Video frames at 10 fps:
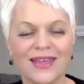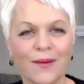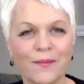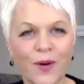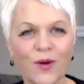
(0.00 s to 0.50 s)

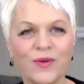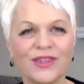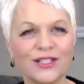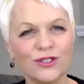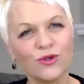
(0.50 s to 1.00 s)

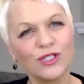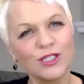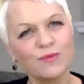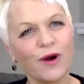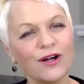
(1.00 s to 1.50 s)
that sort of
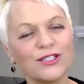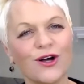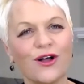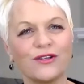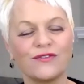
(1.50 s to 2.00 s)
sparked
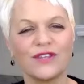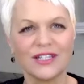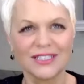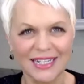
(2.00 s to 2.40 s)
all of this,